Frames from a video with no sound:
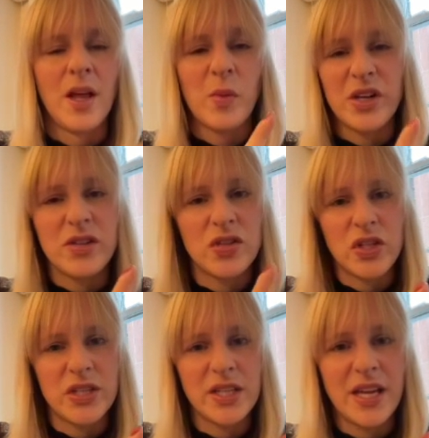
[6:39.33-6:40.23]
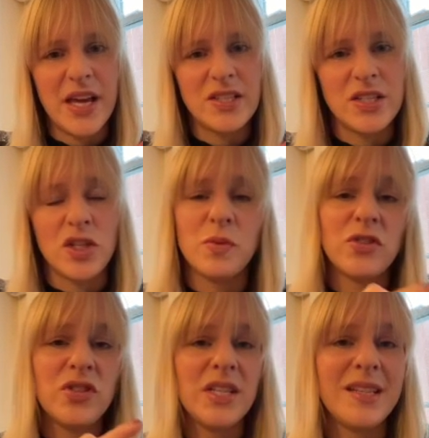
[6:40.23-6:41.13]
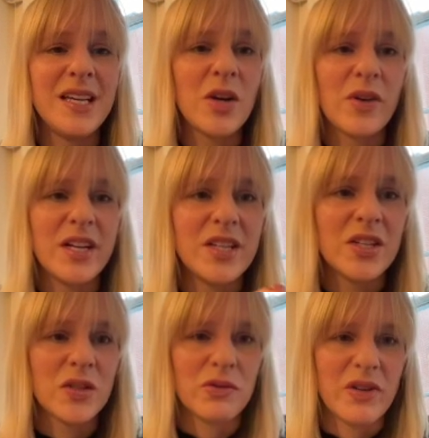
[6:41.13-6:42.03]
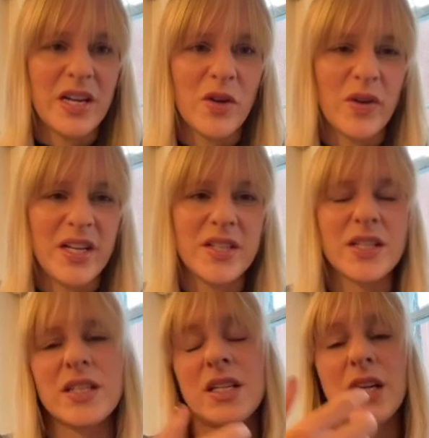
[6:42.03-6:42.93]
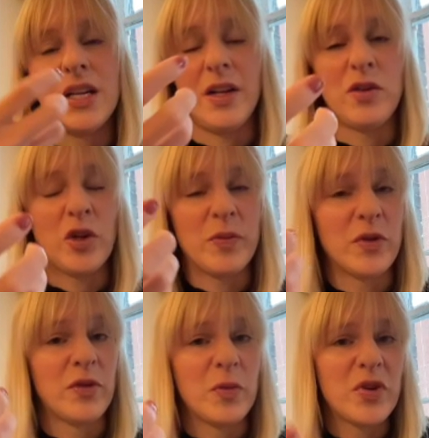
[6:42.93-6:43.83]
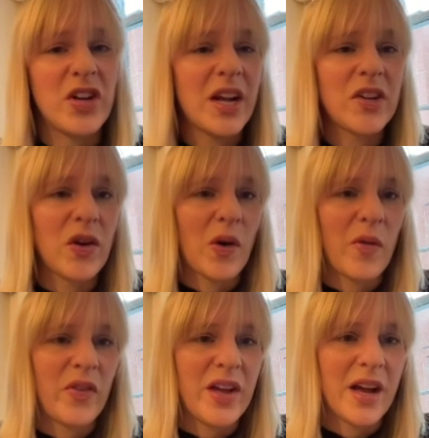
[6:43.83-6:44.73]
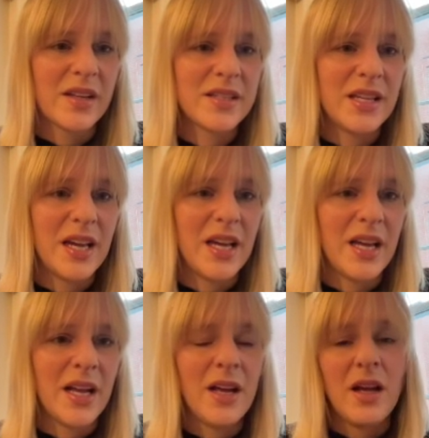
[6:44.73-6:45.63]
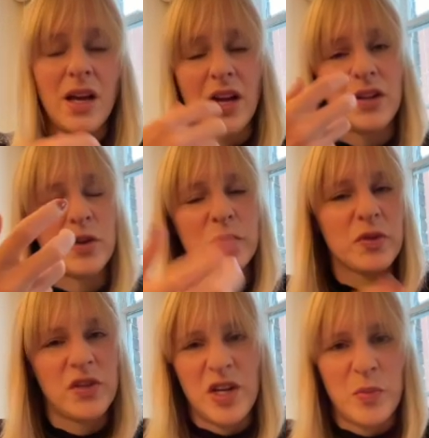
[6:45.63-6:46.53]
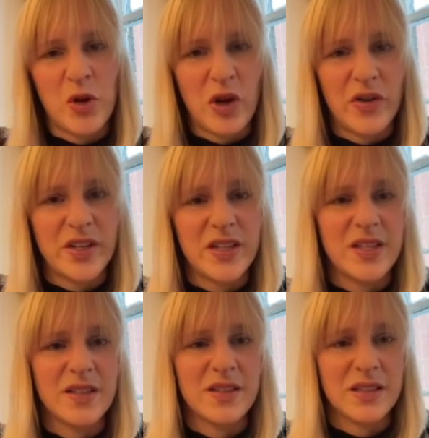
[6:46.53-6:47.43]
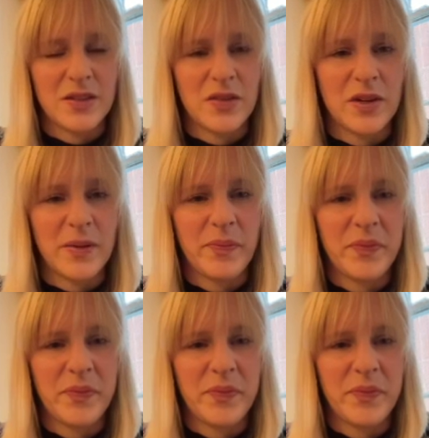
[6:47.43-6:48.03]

But in certain cases, you would see decreases or increases in terms of the prediction of the assay, in terms of the impurities, etc.